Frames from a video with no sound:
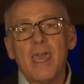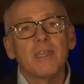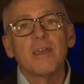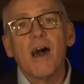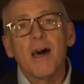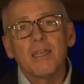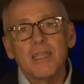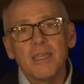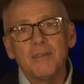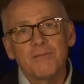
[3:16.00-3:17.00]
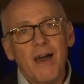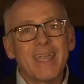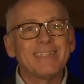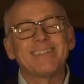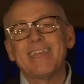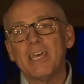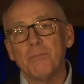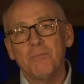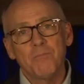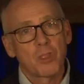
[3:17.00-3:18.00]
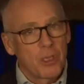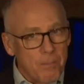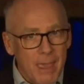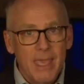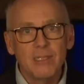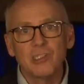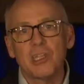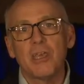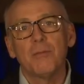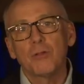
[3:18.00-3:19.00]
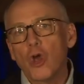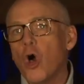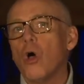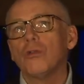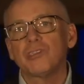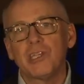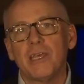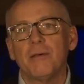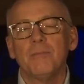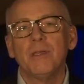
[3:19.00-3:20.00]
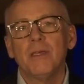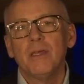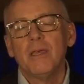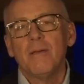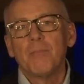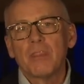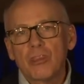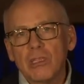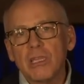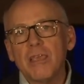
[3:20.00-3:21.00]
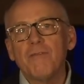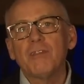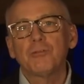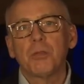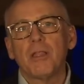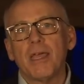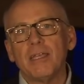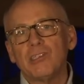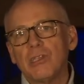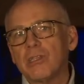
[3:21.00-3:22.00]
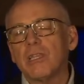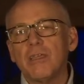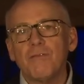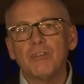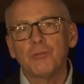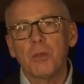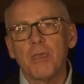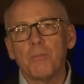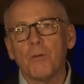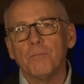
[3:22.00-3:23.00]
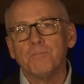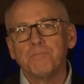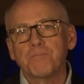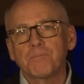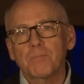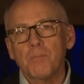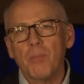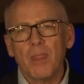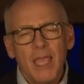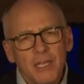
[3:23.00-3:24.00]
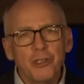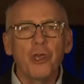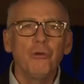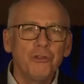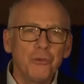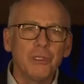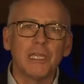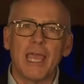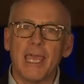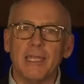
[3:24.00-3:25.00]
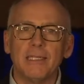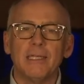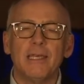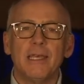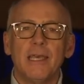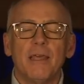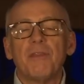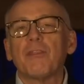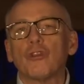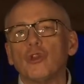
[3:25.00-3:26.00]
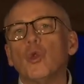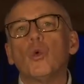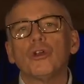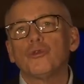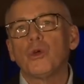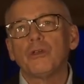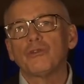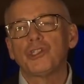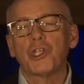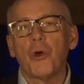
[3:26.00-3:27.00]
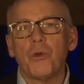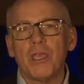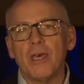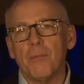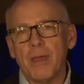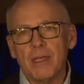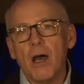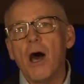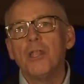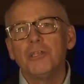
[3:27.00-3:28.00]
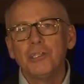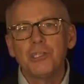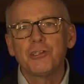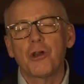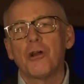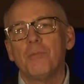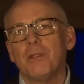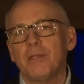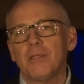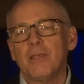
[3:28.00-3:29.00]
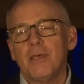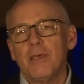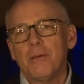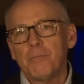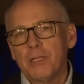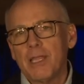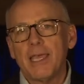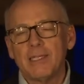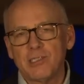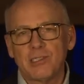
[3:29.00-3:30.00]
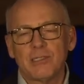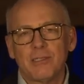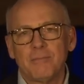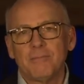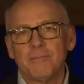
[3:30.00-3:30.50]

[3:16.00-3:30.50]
And God invites him, commands him, calls him to leave his place and to leave his people and to go to a land that the Lord will show him, an undetermined place.